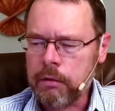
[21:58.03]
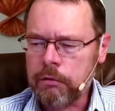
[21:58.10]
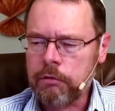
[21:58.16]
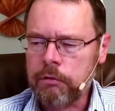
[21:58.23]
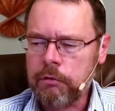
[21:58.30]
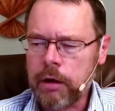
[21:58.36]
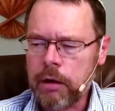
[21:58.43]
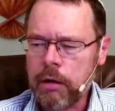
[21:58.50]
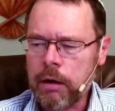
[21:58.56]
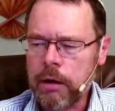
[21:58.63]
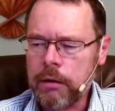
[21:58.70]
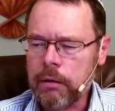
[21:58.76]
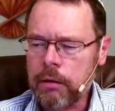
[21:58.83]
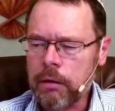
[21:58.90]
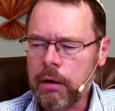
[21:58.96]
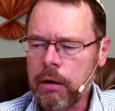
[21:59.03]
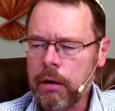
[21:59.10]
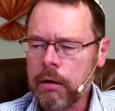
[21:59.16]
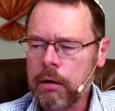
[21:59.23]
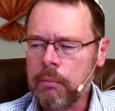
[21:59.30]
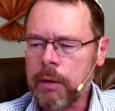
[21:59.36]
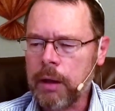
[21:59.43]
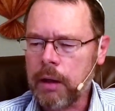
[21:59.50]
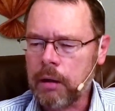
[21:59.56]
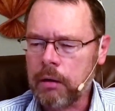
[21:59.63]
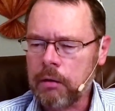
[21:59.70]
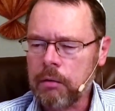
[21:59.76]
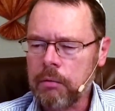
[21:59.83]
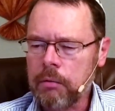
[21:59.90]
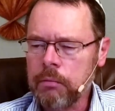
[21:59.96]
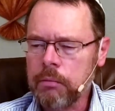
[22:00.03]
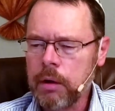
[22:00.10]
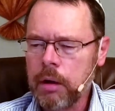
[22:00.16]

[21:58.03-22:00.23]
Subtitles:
just as Adonai your God commanded you.